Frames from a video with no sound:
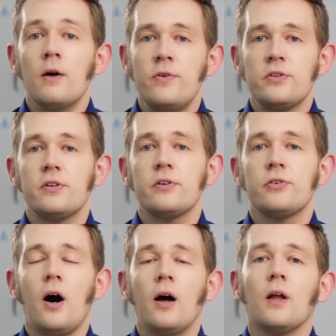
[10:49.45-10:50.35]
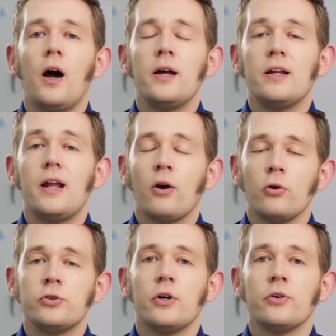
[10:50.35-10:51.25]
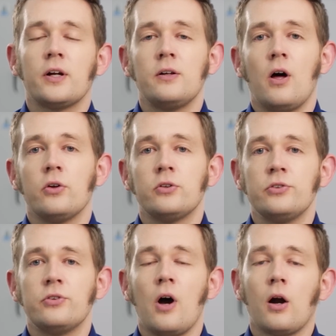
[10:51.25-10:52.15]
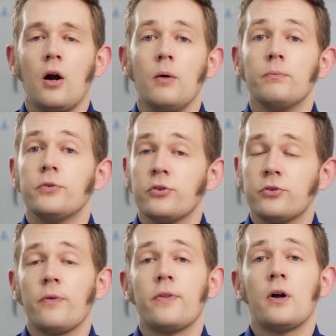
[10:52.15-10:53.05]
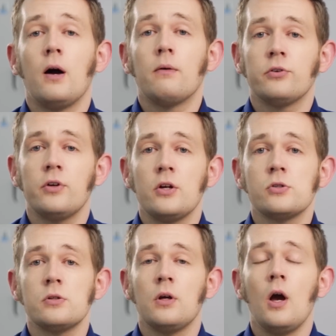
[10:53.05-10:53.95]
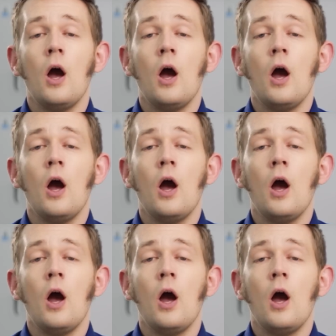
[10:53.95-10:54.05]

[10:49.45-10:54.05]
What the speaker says: Visit us online at aerogeltechnologies.com to start the conversation,